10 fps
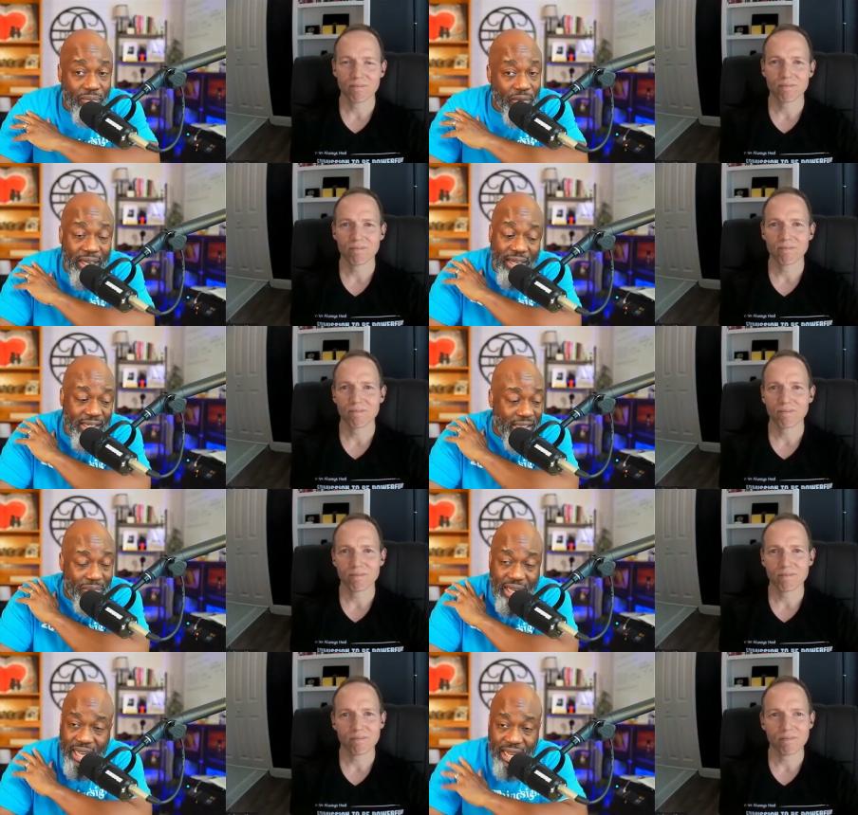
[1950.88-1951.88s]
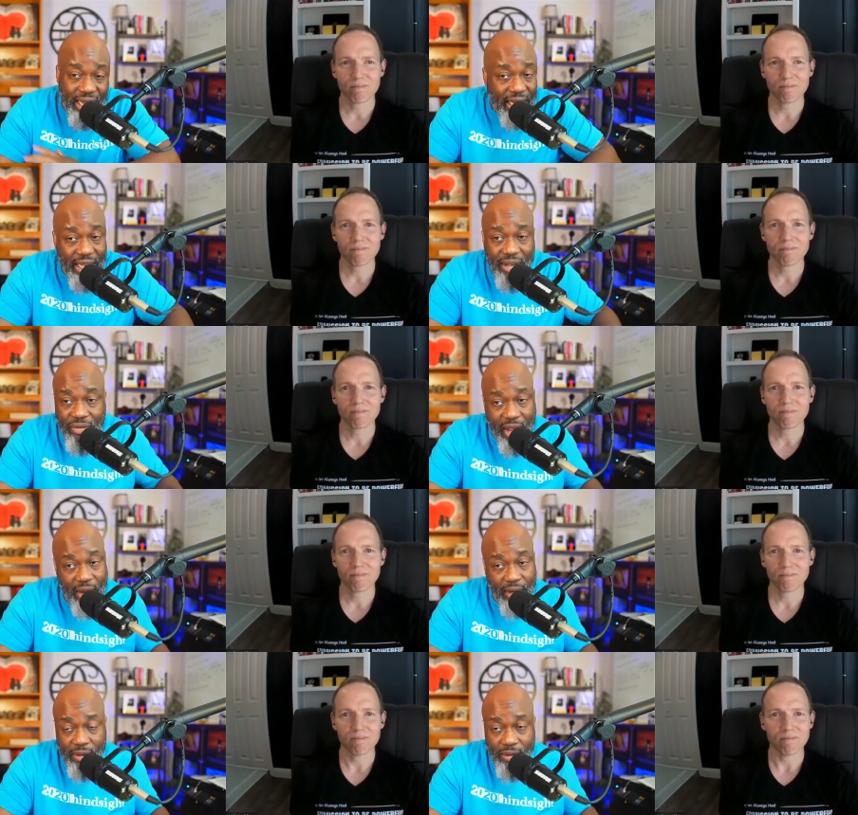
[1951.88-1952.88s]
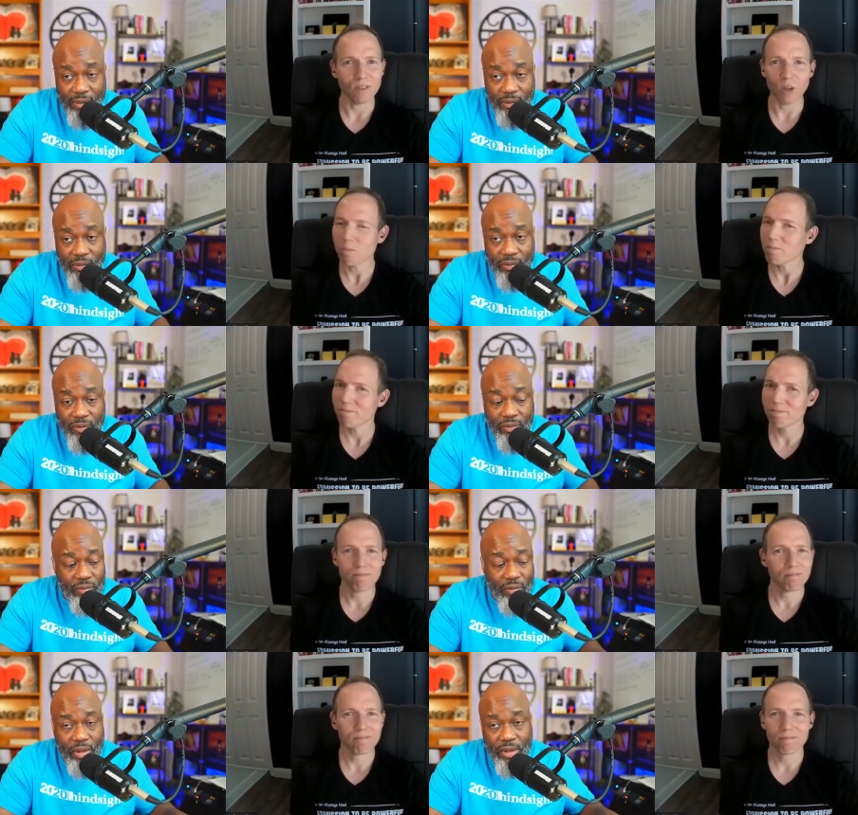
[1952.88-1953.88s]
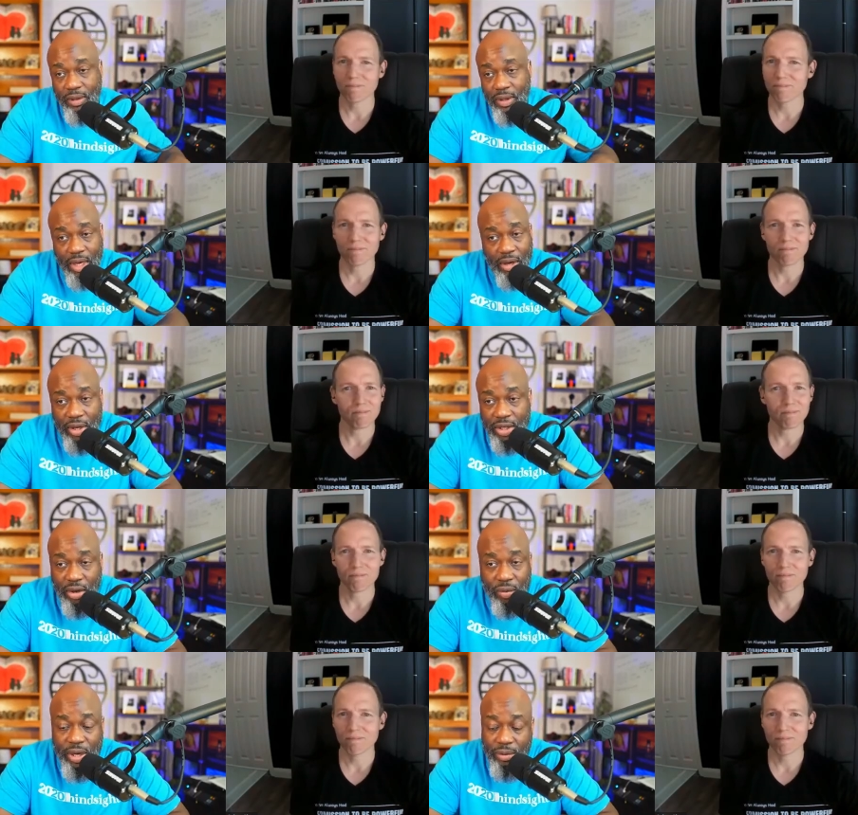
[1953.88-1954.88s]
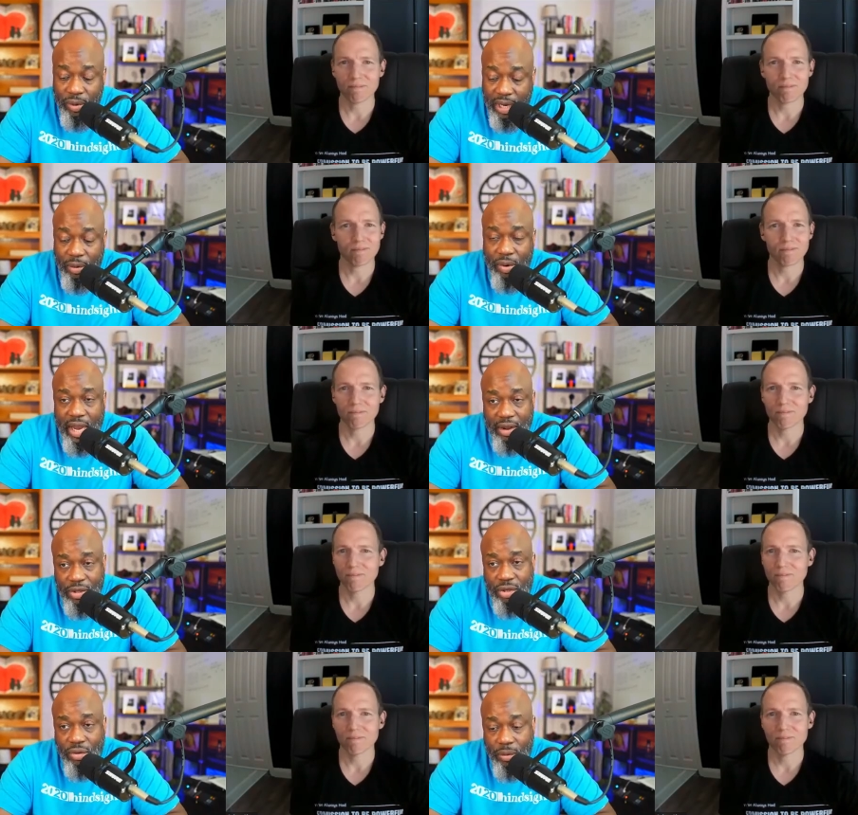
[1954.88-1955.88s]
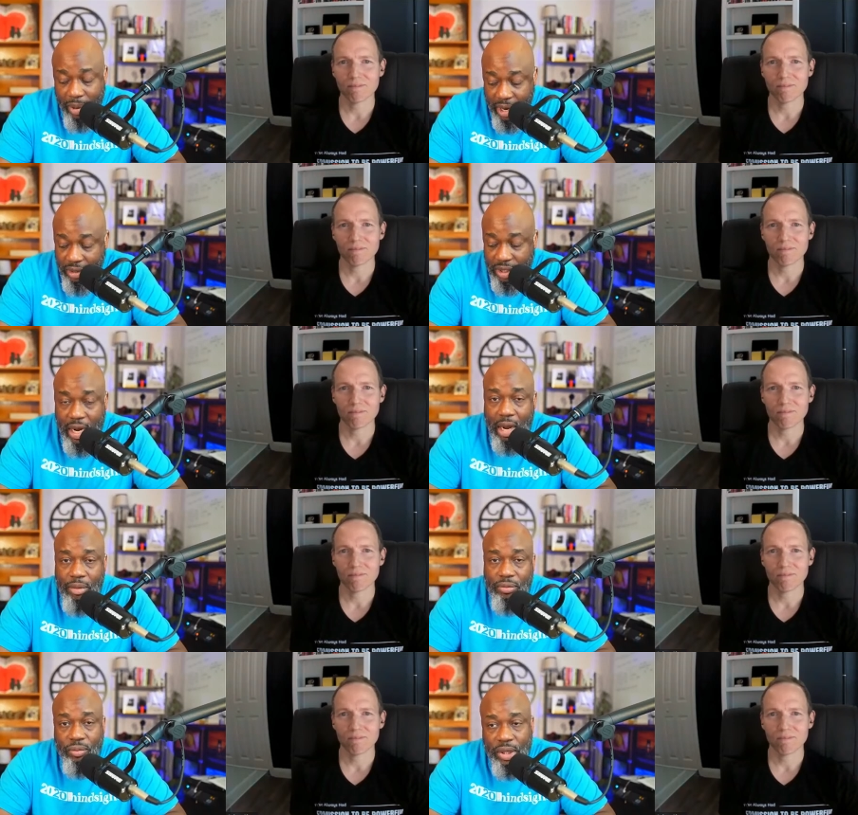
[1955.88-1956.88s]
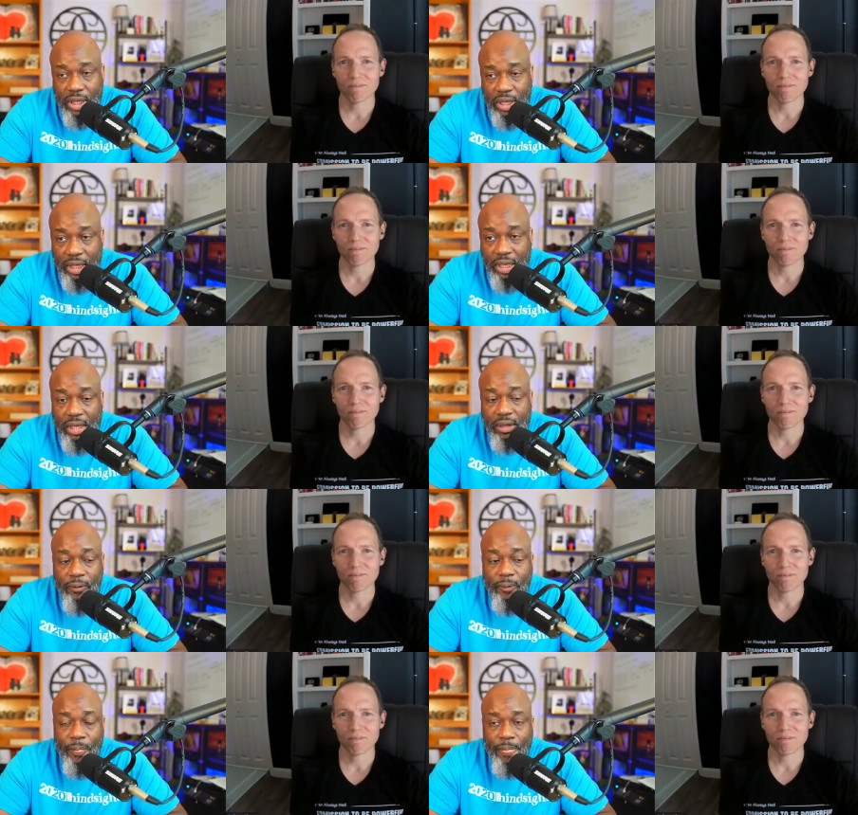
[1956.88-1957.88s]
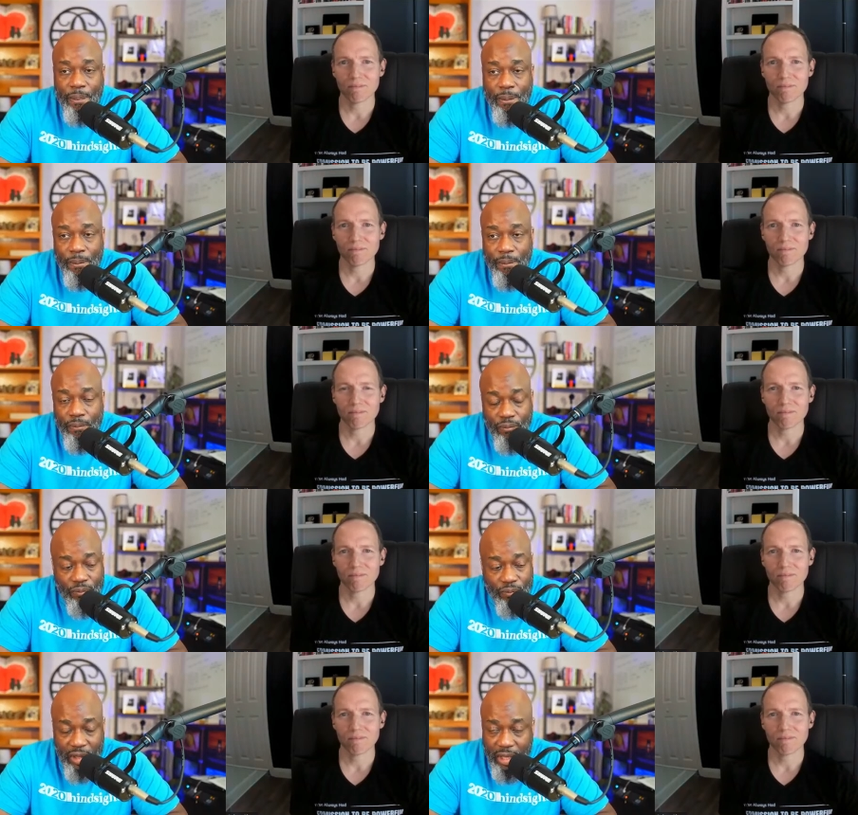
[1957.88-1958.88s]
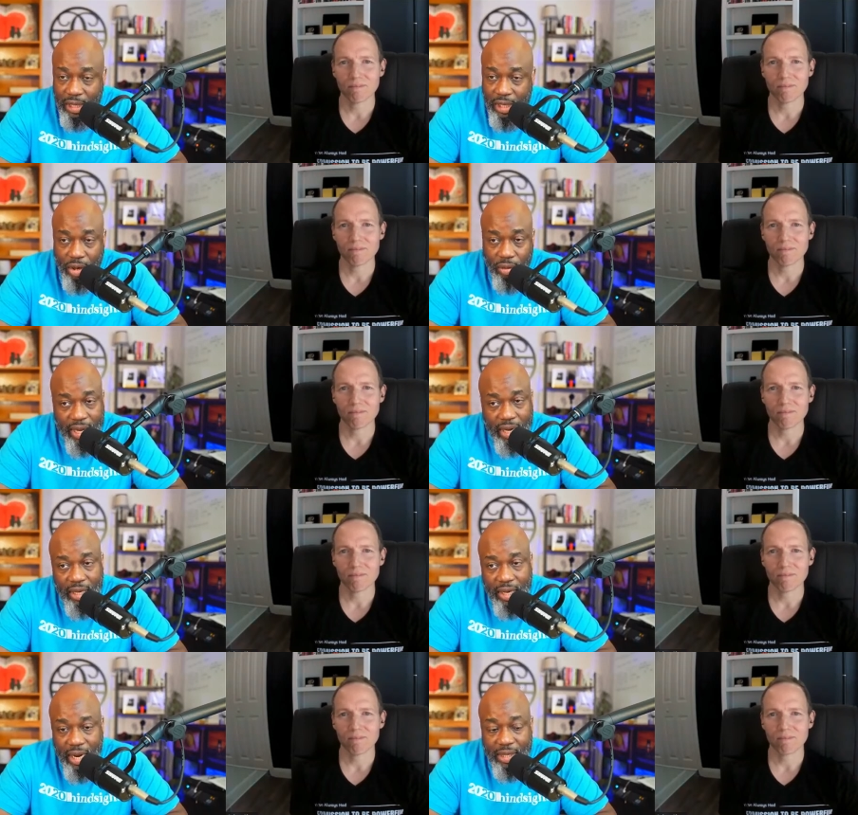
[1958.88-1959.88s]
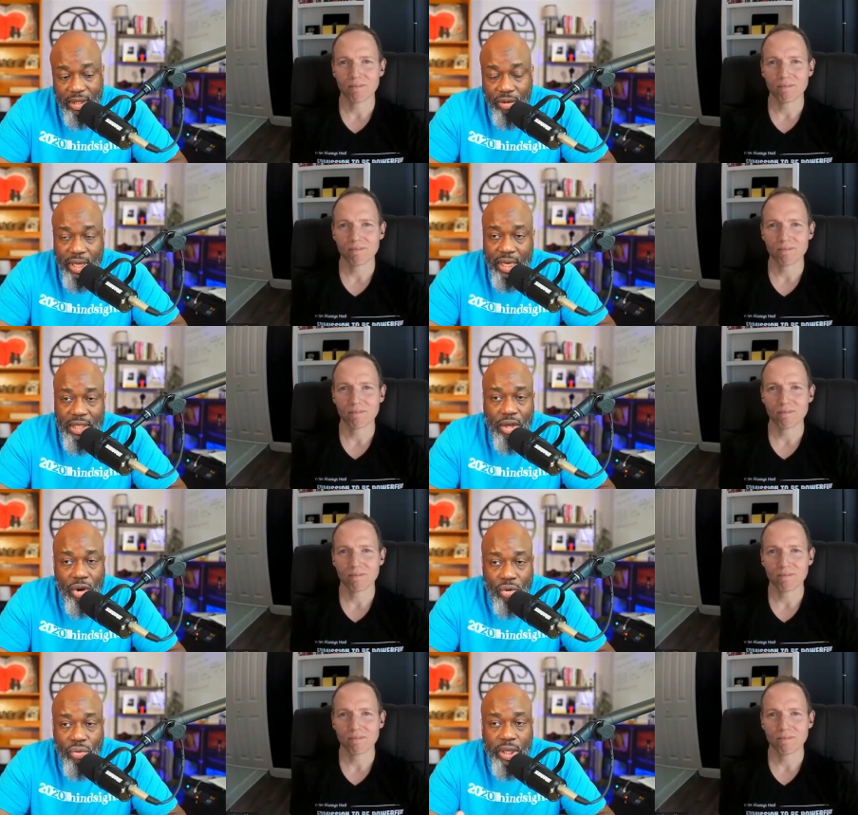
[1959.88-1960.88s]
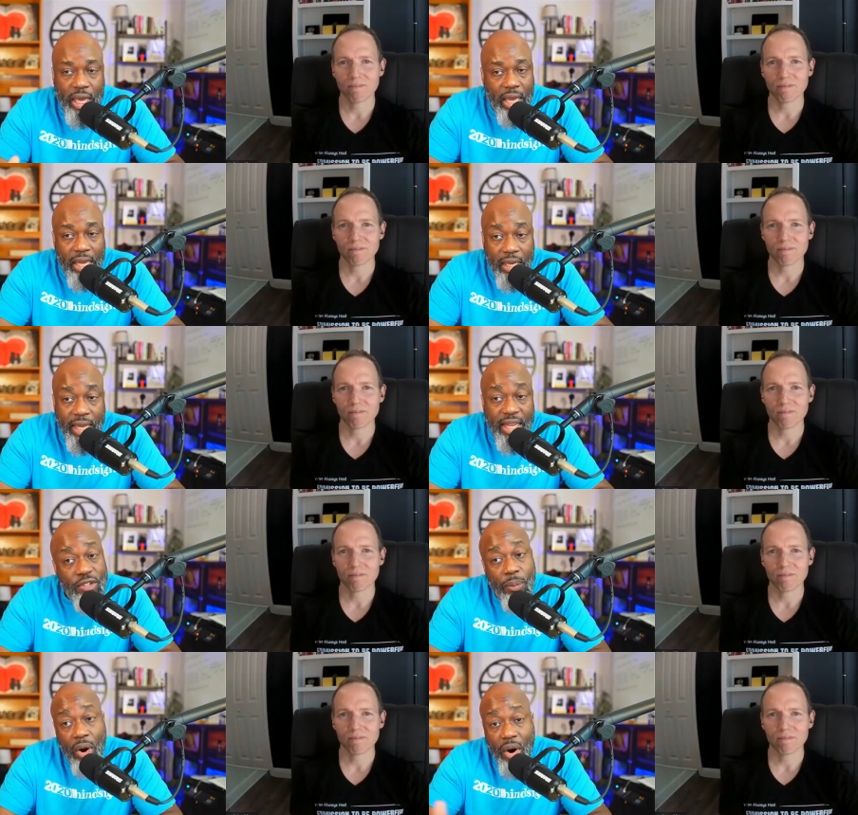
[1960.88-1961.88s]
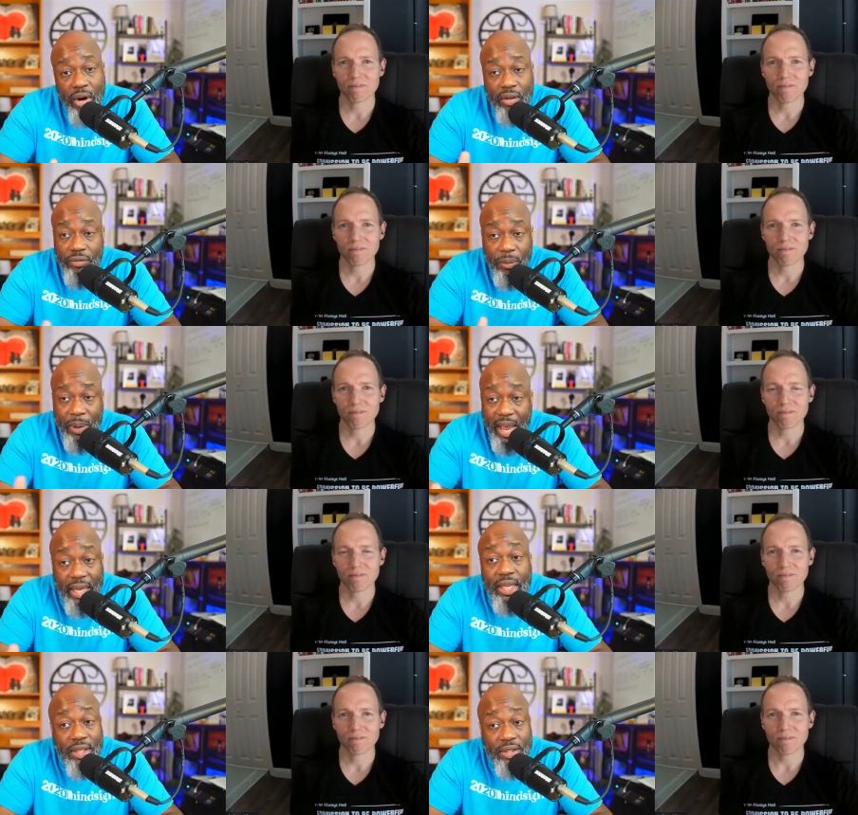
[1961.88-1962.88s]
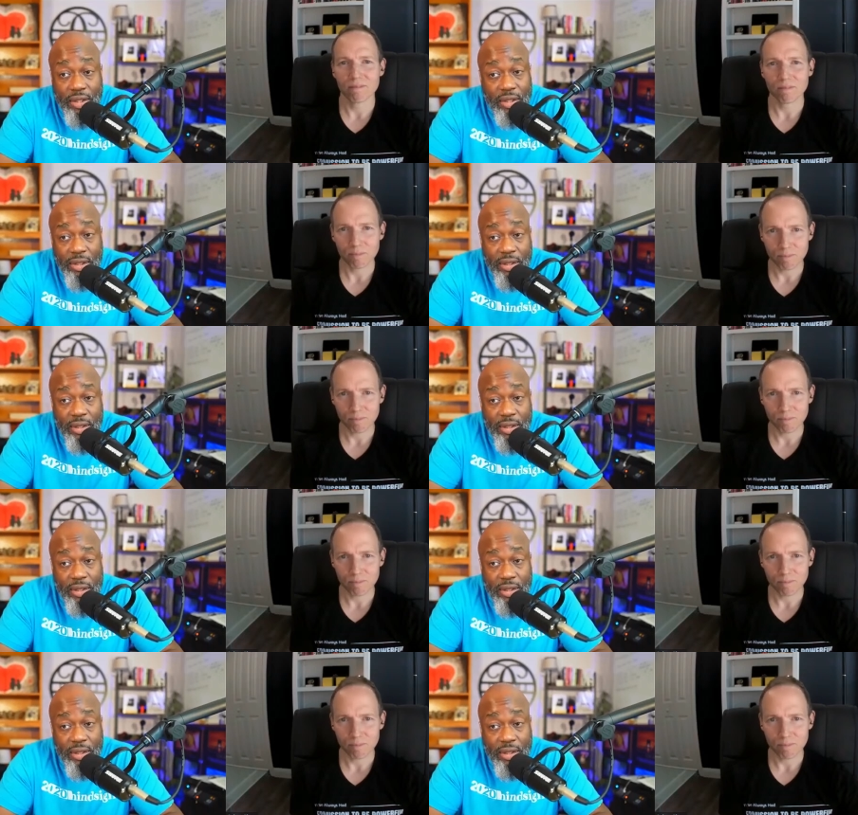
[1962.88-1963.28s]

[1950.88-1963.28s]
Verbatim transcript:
Speaker 1: it doesn't mean any of that you know and so we we we have to do a better job of really you know letting guys know that it's okay that's part of the package